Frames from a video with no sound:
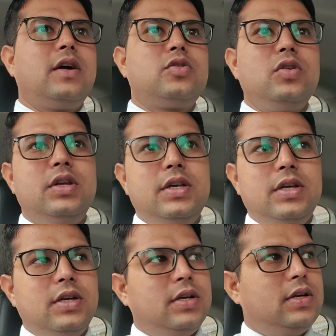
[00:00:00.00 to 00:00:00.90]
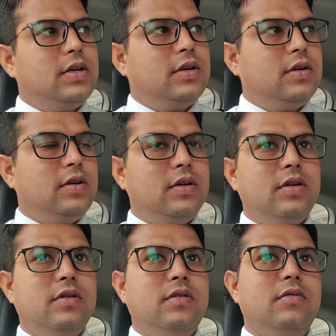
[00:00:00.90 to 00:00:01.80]
Actually,
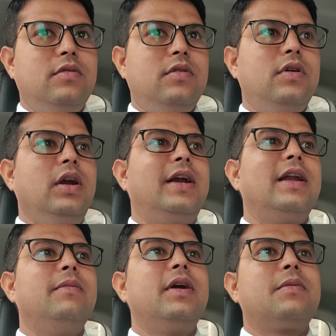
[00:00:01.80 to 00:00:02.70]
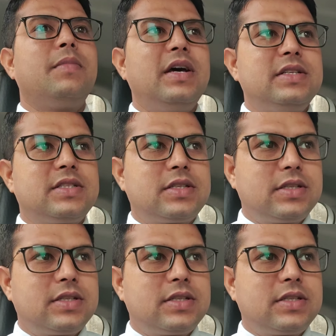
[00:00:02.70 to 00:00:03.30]
little bit my